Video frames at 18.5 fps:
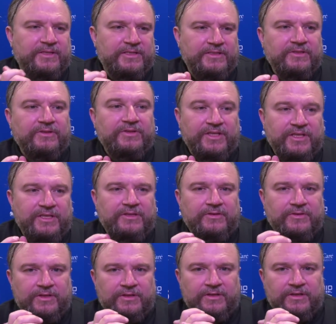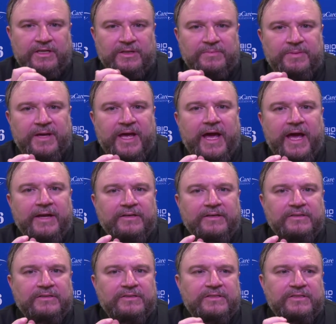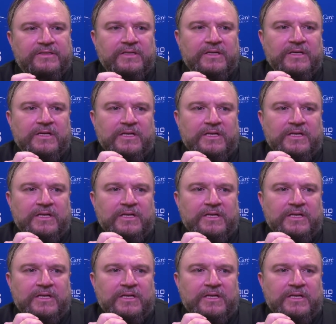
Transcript: I do think you can look at patterns.